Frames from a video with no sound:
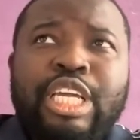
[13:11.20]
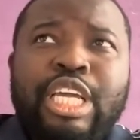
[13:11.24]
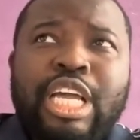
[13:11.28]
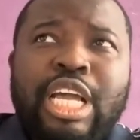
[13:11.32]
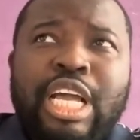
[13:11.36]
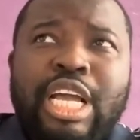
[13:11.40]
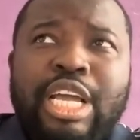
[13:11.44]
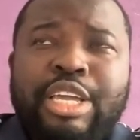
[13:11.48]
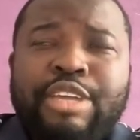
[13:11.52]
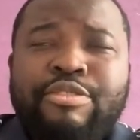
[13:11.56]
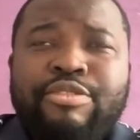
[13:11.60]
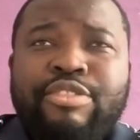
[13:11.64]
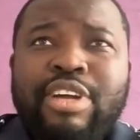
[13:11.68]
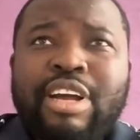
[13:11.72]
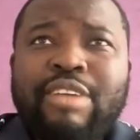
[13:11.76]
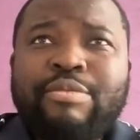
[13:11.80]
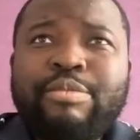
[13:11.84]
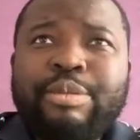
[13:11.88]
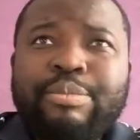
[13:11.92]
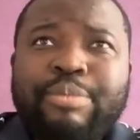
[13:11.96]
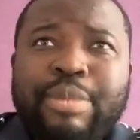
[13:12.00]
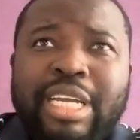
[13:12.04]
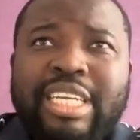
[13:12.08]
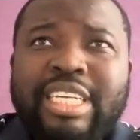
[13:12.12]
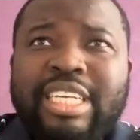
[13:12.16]
if you have
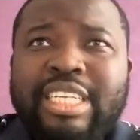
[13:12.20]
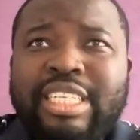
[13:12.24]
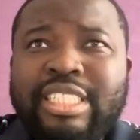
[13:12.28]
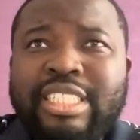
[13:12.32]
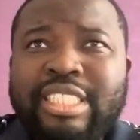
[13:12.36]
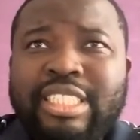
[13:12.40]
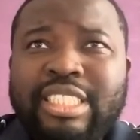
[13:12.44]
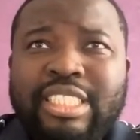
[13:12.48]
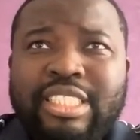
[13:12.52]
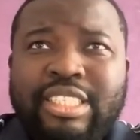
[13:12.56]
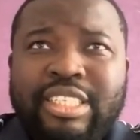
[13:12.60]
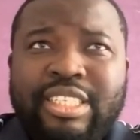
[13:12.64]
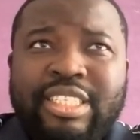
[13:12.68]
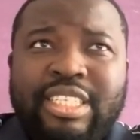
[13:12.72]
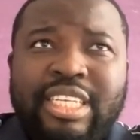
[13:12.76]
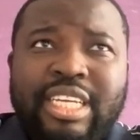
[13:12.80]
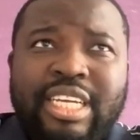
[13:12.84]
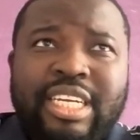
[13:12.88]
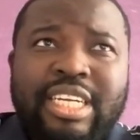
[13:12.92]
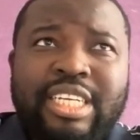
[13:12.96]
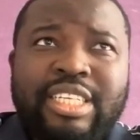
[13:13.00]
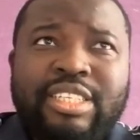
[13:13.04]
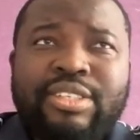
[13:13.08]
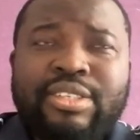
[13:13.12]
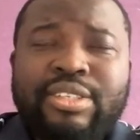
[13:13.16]
been making
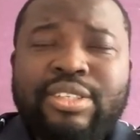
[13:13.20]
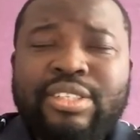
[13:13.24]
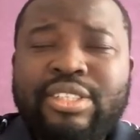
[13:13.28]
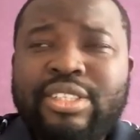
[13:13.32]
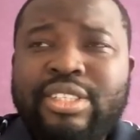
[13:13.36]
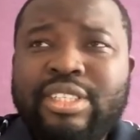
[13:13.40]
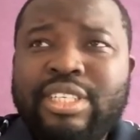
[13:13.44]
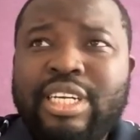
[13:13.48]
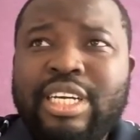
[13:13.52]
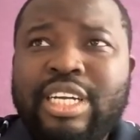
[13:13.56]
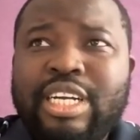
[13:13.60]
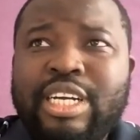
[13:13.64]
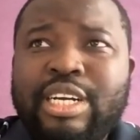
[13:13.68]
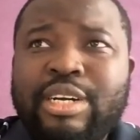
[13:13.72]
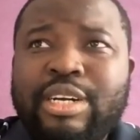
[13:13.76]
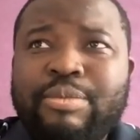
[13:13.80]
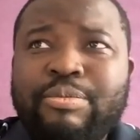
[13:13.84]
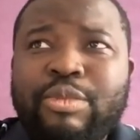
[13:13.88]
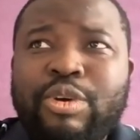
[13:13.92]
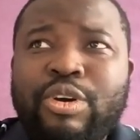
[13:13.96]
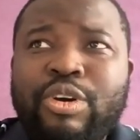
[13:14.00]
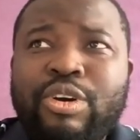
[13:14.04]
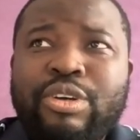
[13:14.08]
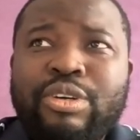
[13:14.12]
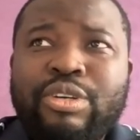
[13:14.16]
research,
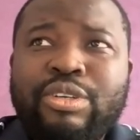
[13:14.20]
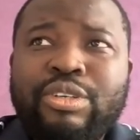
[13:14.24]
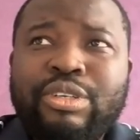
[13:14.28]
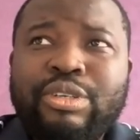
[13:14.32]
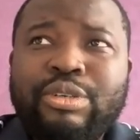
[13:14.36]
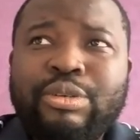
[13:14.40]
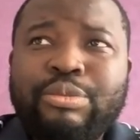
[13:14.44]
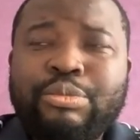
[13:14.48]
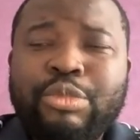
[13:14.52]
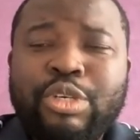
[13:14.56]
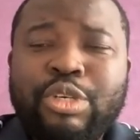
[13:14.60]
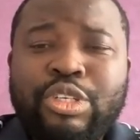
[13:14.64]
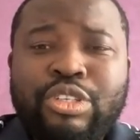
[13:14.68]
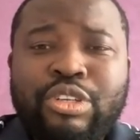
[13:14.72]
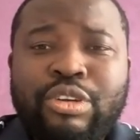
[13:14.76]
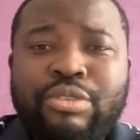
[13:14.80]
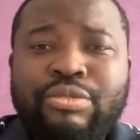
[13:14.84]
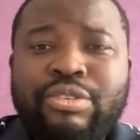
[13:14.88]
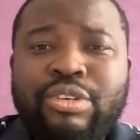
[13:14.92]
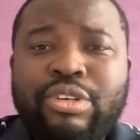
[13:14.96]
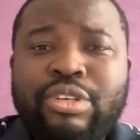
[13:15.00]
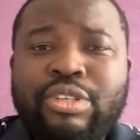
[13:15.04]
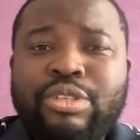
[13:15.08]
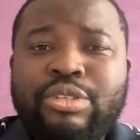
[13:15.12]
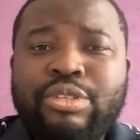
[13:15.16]
or most of
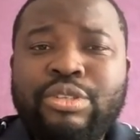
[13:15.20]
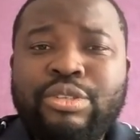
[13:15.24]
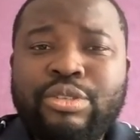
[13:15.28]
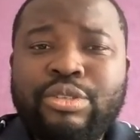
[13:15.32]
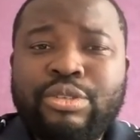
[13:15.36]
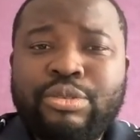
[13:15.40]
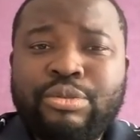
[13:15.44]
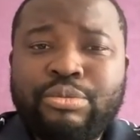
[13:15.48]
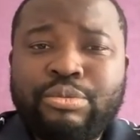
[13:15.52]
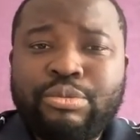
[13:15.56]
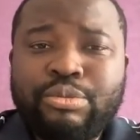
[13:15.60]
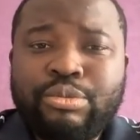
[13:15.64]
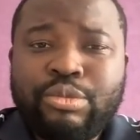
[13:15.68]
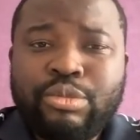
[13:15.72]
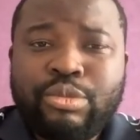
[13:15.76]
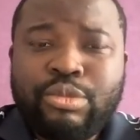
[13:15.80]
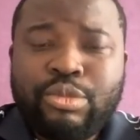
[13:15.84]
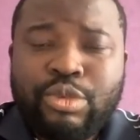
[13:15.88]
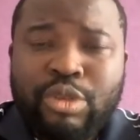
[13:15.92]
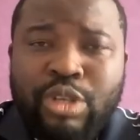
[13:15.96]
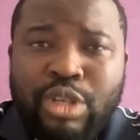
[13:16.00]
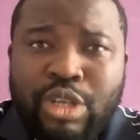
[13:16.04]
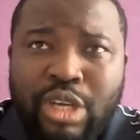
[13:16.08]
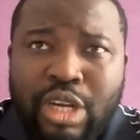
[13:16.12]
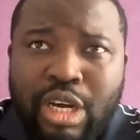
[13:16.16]
us
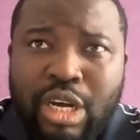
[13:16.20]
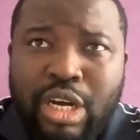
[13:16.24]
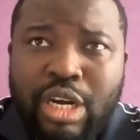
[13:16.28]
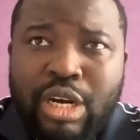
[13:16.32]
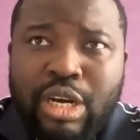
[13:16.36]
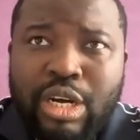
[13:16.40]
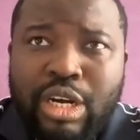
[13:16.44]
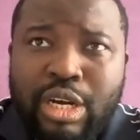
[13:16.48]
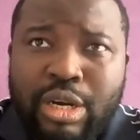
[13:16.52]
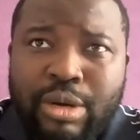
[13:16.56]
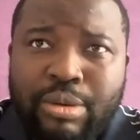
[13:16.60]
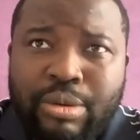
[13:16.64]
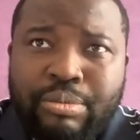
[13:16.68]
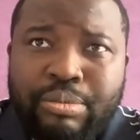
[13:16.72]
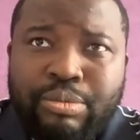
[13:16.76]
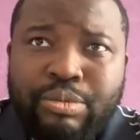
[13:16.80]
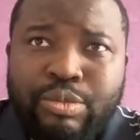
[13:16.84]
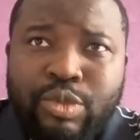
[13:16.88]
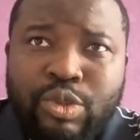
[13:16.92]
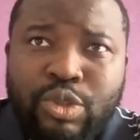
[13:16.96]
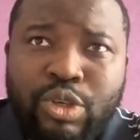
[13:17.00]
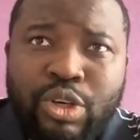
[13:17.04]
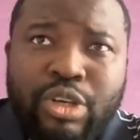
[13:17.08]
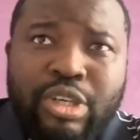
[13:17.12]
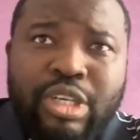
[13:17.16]

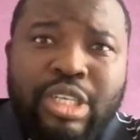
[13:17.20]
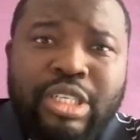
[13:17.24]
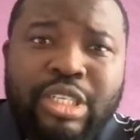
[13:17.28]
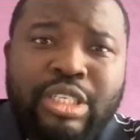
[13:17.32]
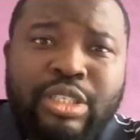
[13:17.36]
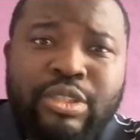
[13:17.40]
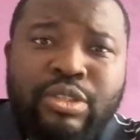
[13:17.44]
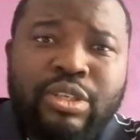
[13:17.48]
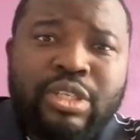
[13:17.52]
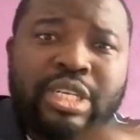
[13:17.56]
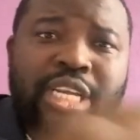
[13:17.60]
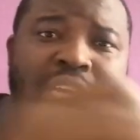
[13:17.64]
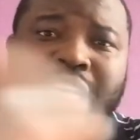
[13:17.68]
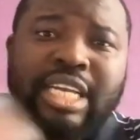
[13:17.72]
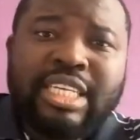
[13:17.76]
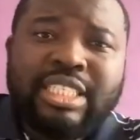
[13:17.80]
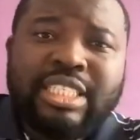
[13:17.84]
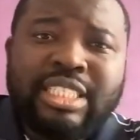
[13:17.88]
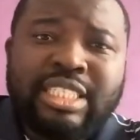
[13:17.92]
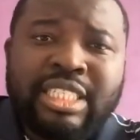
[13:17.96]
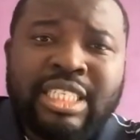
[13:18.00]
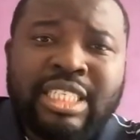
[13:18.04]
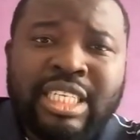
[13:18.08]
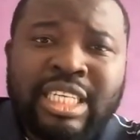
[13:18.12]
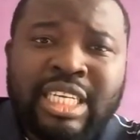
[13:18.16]
already know
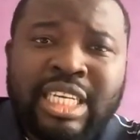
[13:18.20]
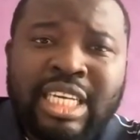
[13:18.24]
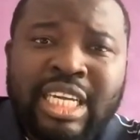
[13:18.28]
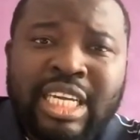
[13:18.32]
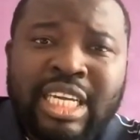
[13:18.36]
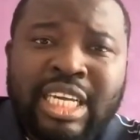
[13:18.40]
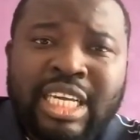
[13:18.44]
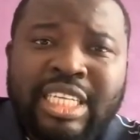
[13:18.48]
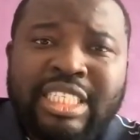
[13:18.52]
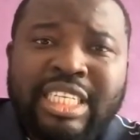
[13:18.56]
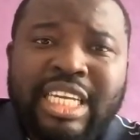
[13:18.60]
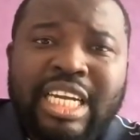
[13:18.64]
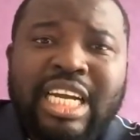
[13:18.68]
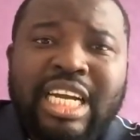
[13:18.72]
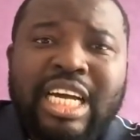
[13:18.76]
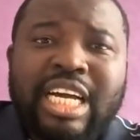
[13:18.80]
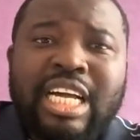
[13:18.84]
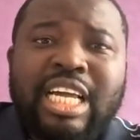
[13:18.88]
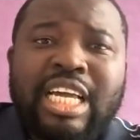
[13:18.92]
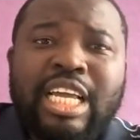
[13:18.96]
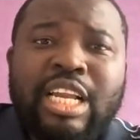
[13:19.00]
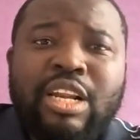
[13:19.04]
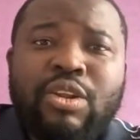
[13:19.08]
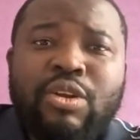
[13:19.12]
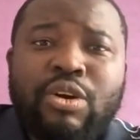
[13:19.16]
that there are
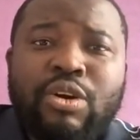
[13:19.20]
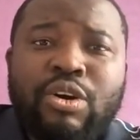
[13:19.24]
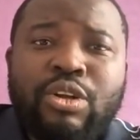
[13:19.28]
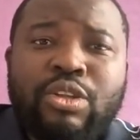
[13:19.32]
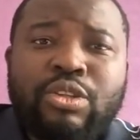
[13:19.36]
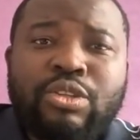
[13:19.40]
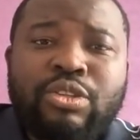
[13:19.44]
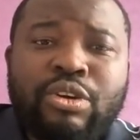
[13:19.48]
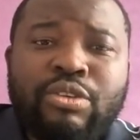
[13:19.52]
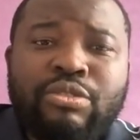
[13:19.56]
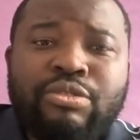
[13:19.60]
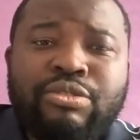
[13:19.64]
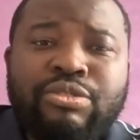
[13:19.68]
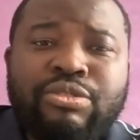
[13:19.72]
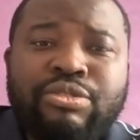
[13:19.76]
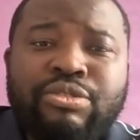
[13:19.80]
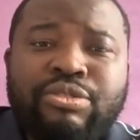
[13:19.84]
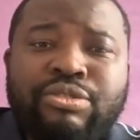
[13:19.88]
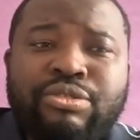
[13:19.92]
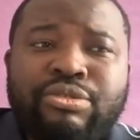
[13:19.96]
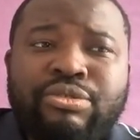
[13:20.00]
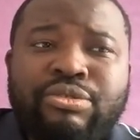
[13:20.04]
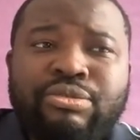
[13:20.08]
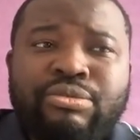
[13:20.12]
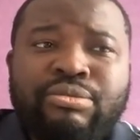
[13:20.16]
a lot of
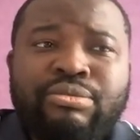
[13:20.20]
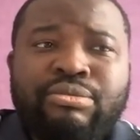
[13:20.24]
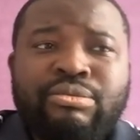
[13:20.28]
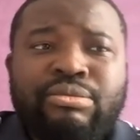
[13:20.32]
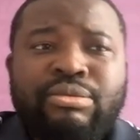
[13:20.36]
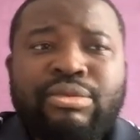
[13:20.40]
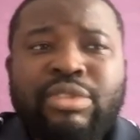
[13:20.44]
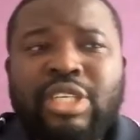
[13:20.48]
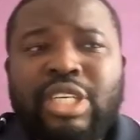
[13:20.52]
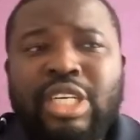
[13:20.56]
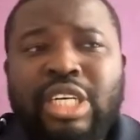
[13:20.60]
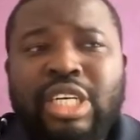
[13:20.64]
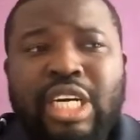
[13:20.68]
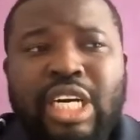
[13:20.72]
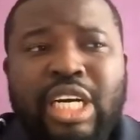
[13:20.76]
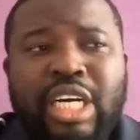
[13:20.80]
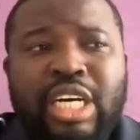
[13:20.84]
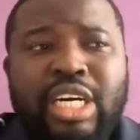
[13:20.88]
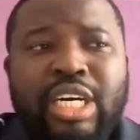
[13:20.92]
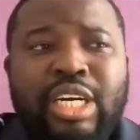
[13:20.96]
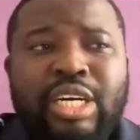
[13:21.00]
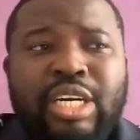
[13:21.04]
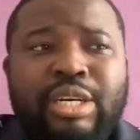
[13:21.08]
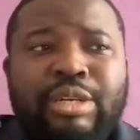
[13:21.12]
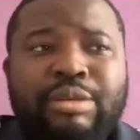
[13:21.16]

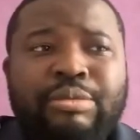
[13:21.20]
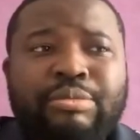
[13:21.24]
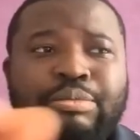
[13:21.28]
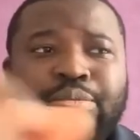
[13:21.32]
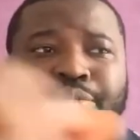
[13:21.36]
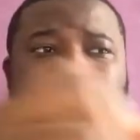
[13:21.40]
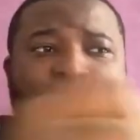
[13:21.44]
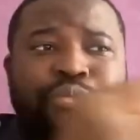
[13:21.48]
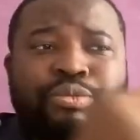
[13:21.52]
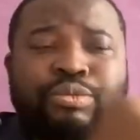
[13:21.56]
um,